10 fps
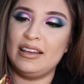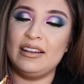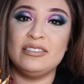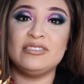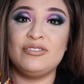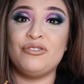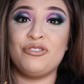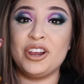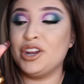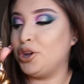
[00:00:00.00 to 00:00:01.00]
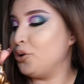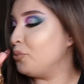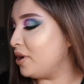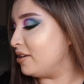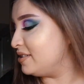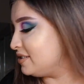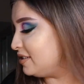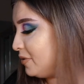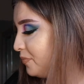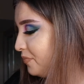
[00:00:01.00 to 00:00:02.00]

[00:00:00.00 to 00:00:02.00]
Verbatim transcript: and it's freaking dope honestly